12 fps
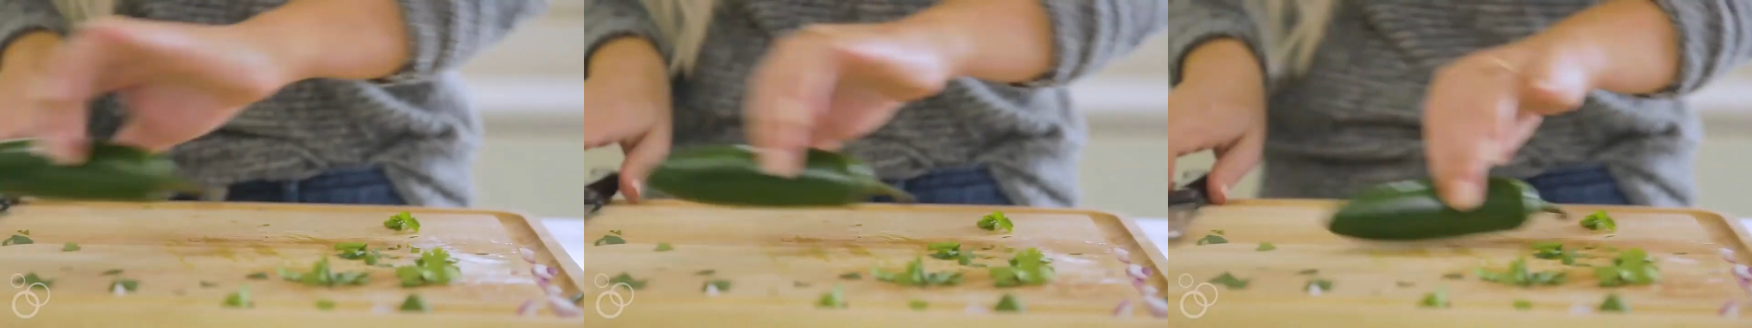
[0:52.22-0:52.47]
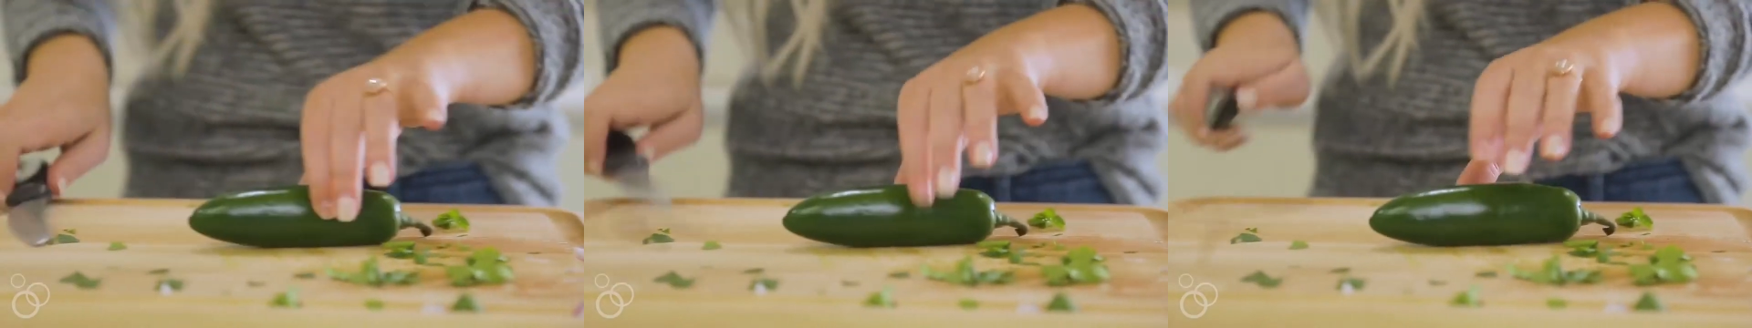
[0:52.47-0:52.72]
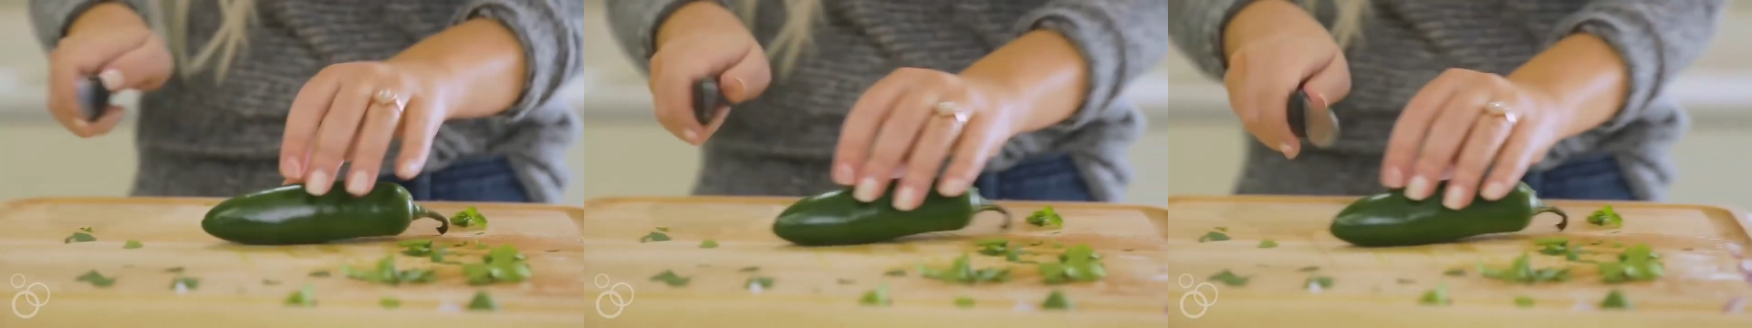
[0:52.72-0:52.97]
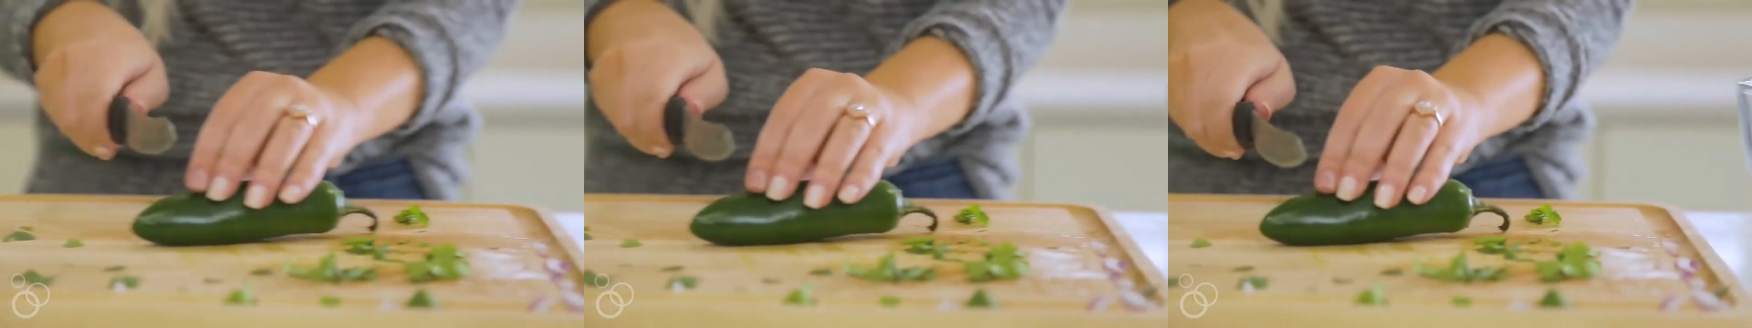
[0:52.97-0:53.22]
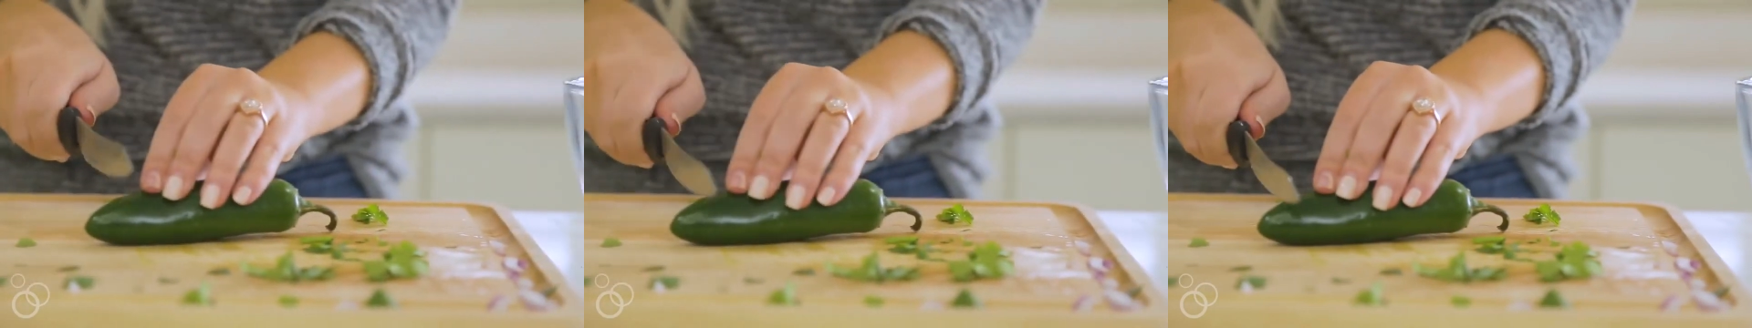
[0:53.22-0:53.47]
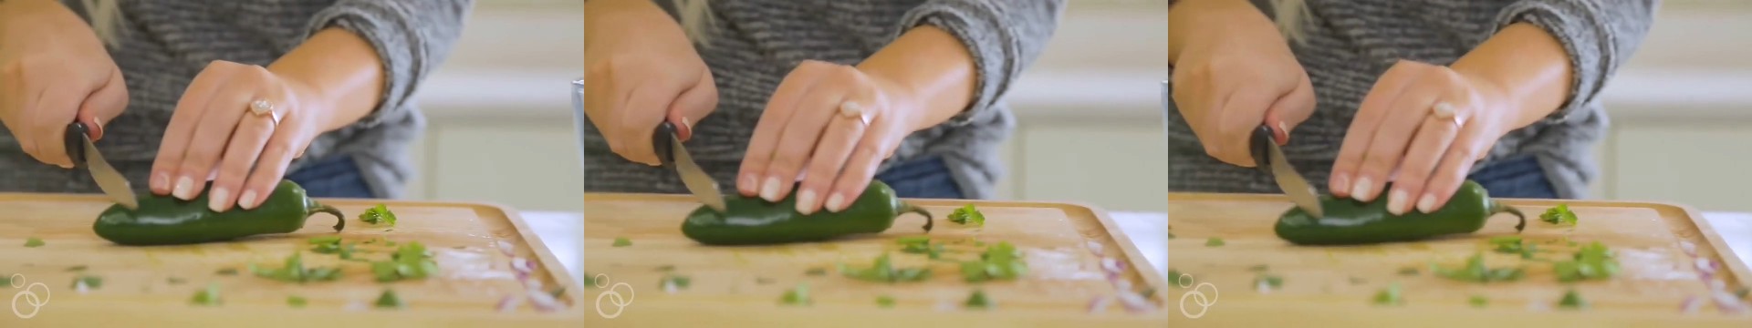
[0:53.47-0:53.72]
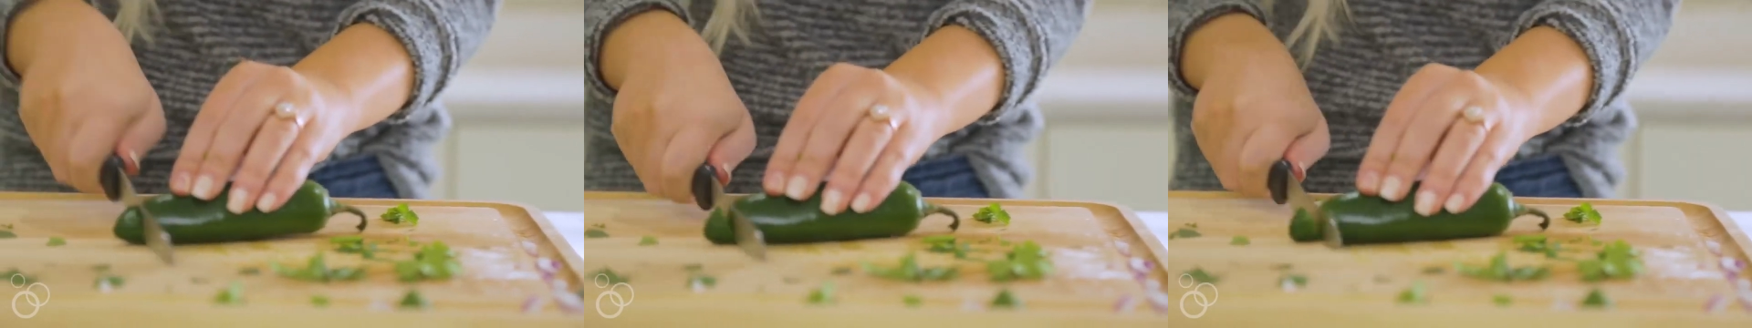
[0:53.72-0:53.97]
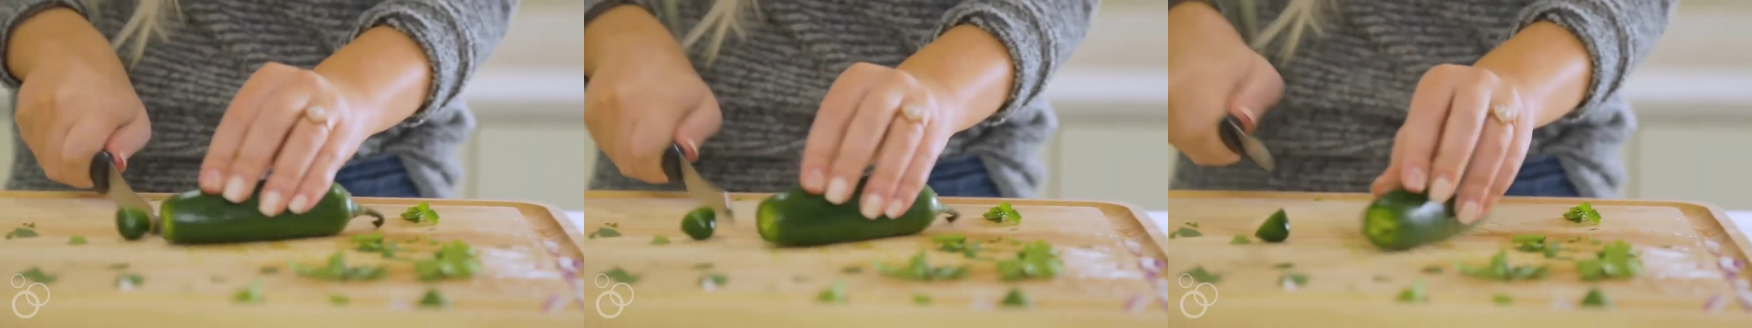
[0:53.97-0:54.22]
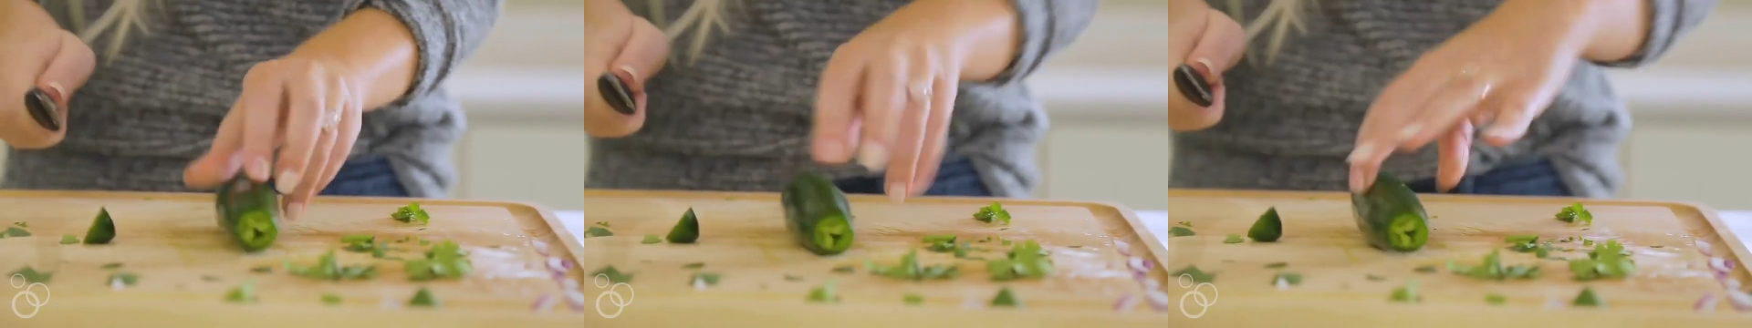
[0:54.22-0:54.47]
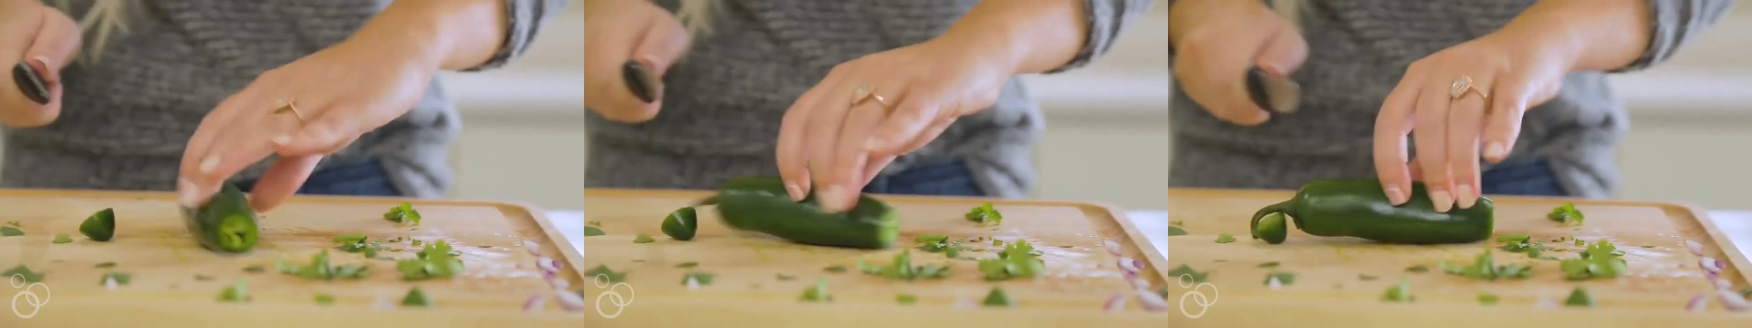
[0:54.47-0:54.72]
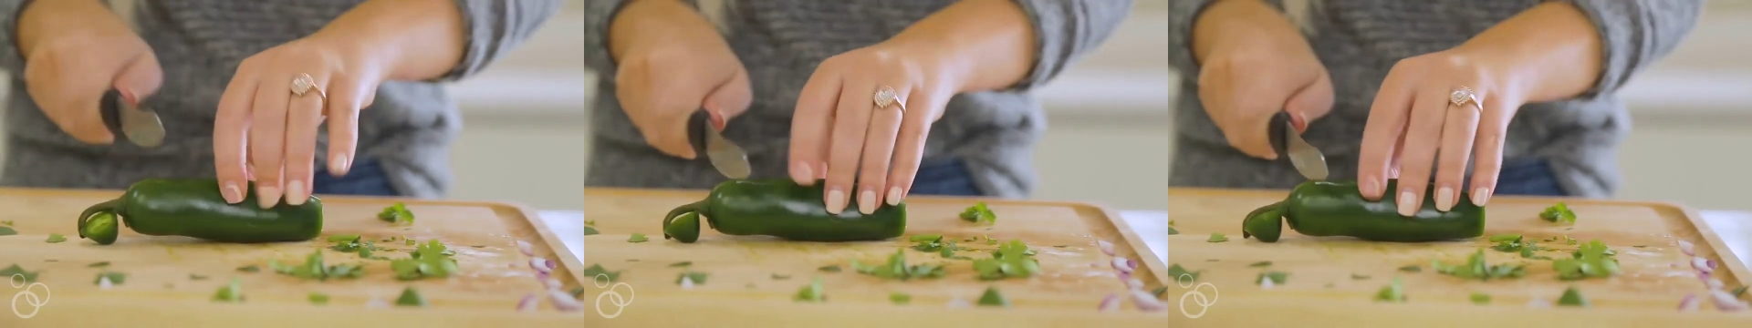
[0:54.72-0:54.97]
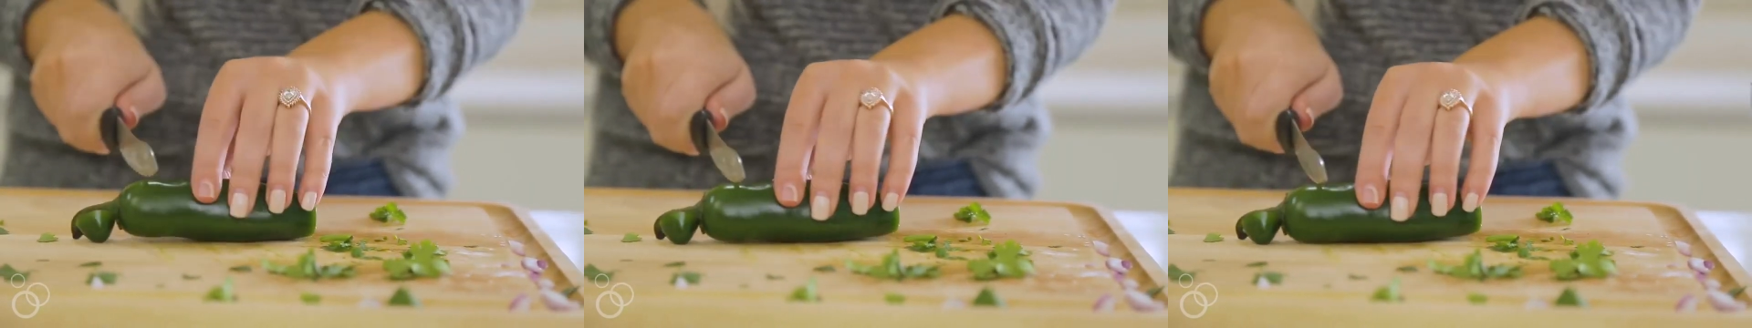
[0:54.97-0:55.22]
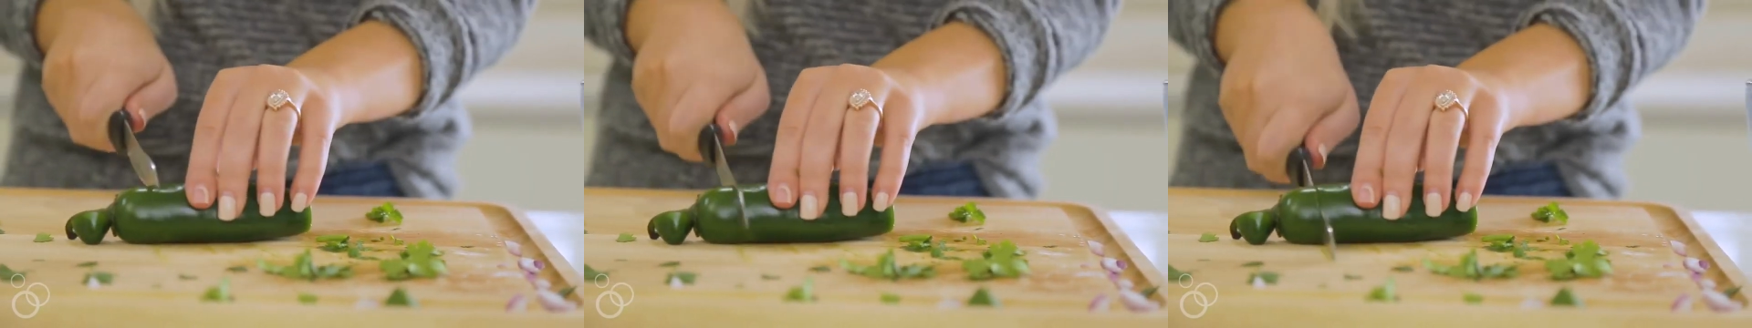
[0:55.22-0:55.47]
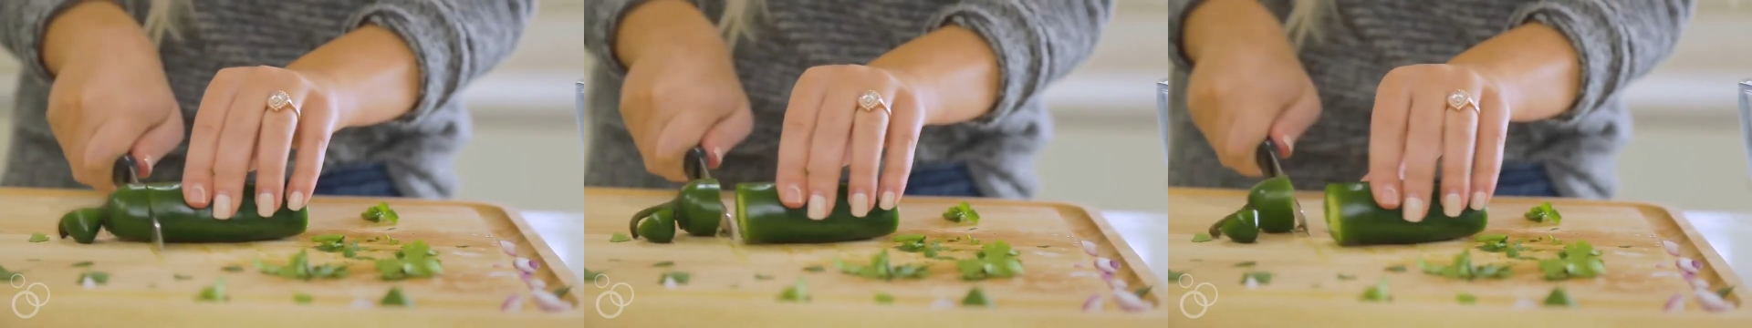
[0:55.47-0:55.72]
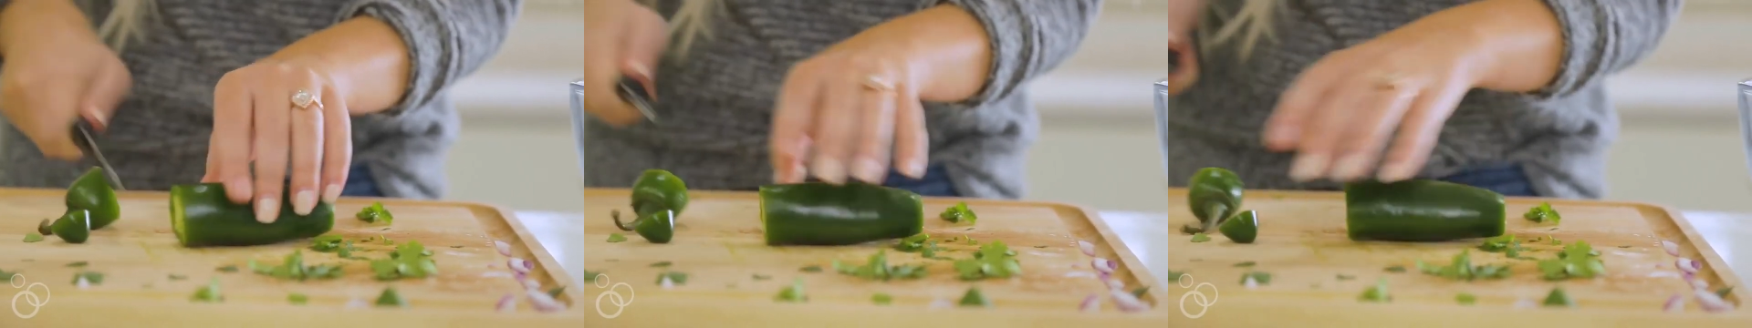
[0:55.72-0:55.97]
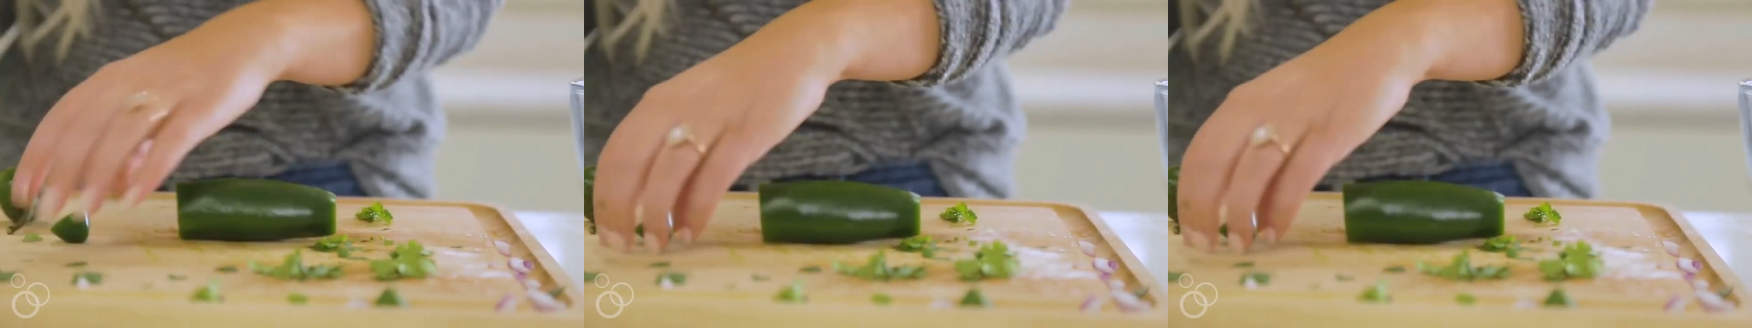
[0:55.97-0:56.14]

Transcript: Nobody's mouth can be seen.